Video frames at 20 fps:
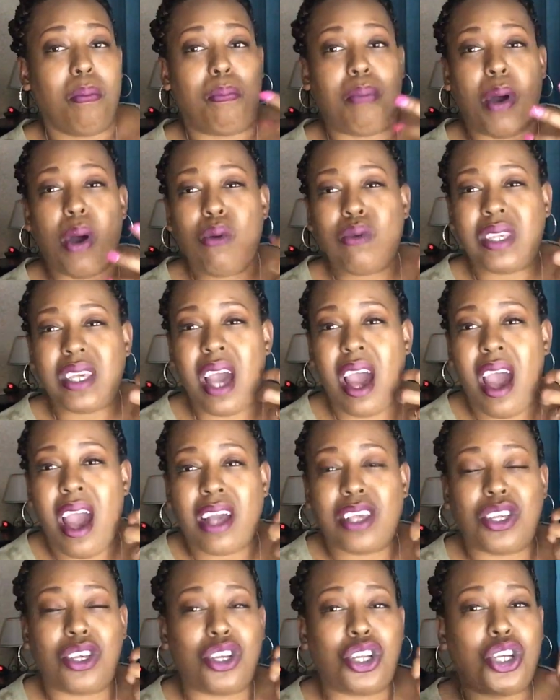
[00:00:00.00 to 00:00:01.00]

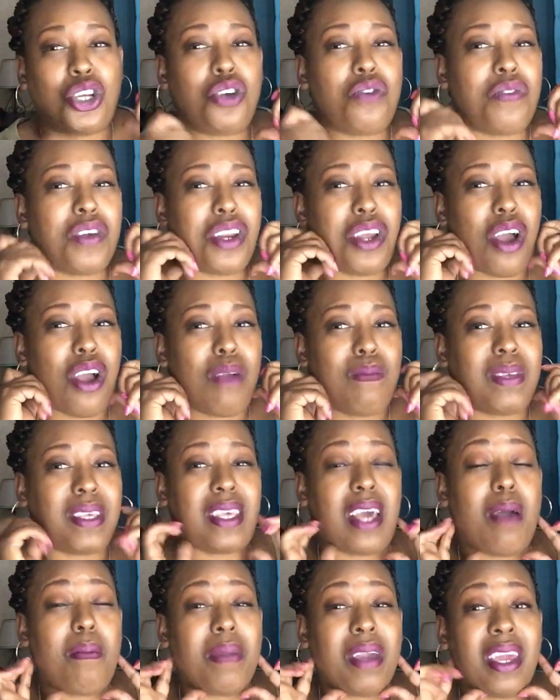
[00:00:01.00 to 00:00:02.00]
Botox or Juvederm
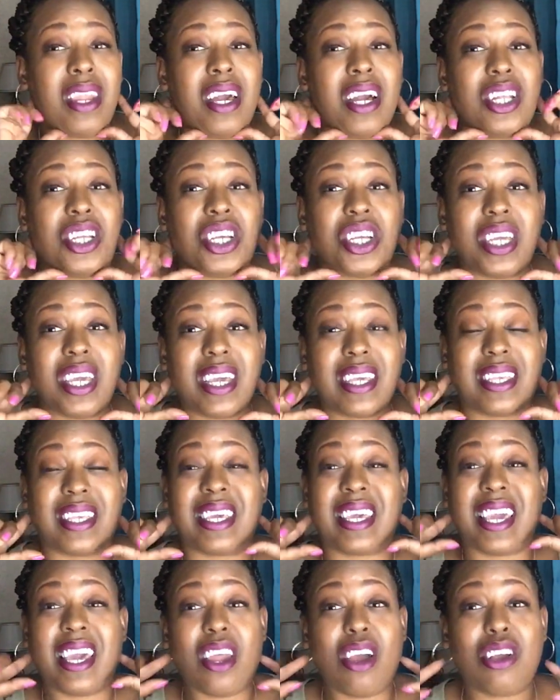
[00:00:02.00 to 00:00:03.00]
something in her cheeks to get